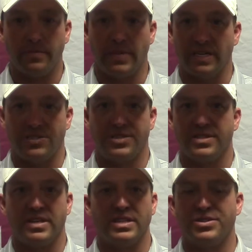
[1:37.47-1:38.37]
It's
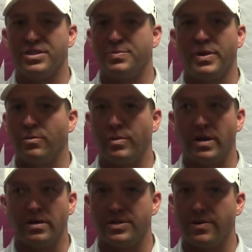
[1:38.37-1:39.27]
just been a
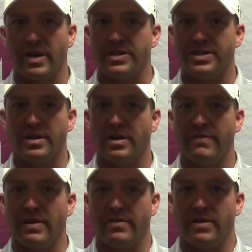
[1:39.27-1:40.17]
weird, strange year.
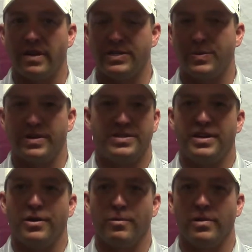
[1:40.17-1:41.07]
I've never experienced a
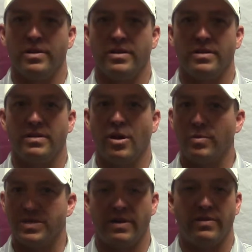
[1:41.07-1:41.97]
year where
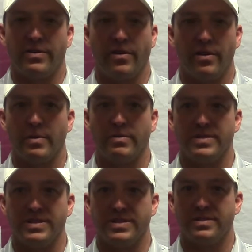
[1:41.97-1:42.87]
almost every tournament
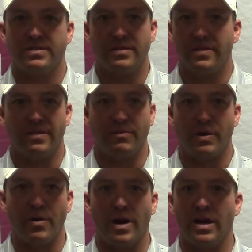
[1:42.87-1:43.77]

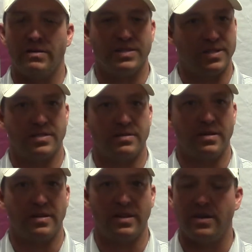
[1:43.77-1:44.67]
we go out and just
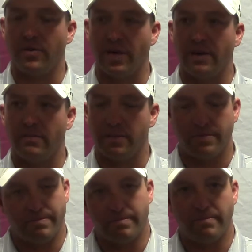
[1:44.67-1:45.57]
don't get
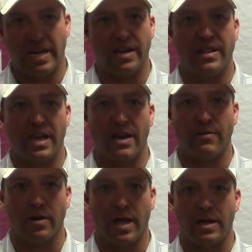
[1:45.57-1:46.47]
anything out of
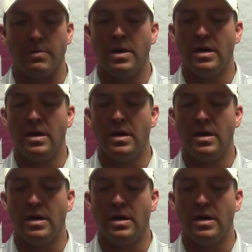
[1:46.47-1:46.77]
our game.